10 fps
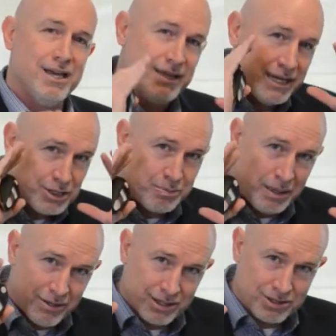And that
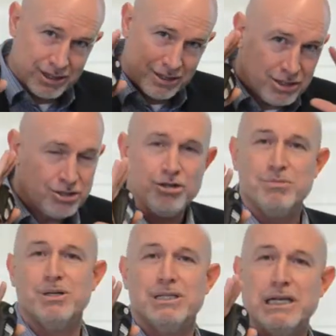experience then
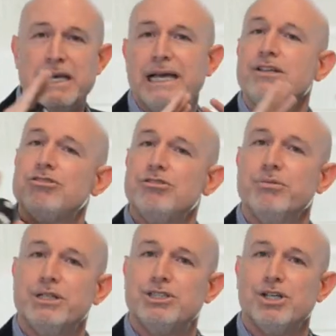determined the lens
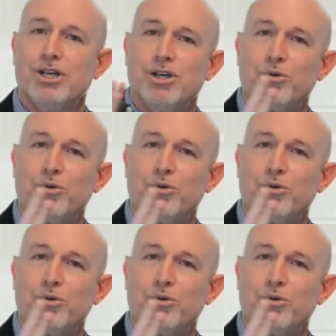through which